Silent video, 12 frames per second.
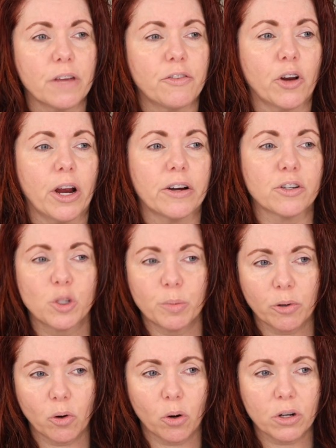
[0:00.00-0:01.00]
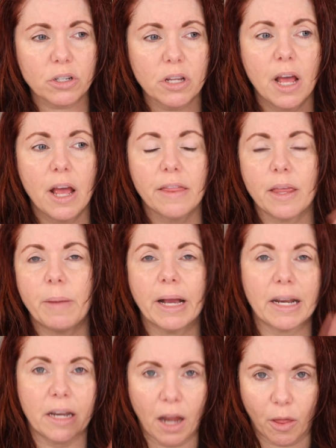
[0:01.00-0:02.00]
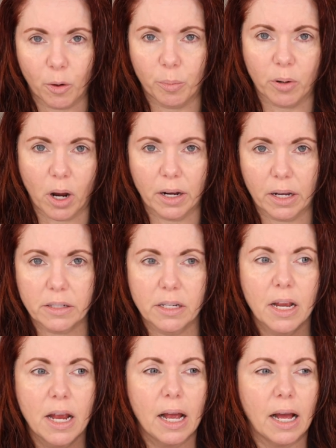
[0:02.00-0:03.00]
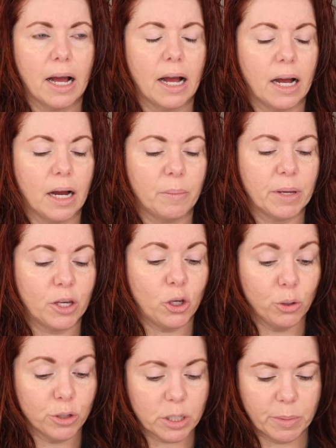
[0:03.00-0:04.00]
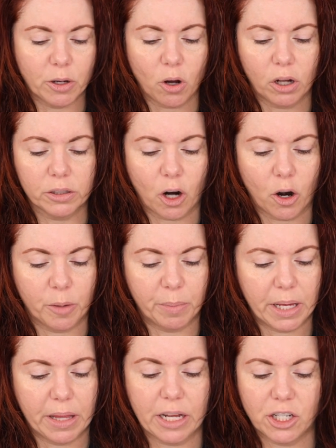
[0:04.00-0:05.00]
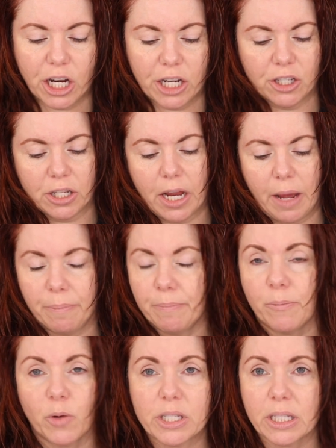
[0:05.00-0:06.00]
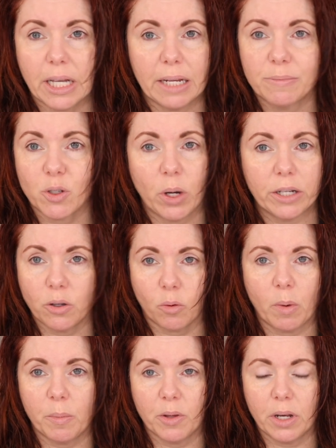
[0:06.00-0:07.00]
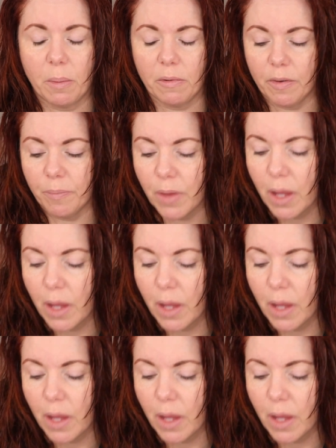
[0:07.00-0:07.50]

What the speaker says: If your hair is super coarse, they make another product. It used to be called R&B. They changed the name recently, so I don't remember the name of it.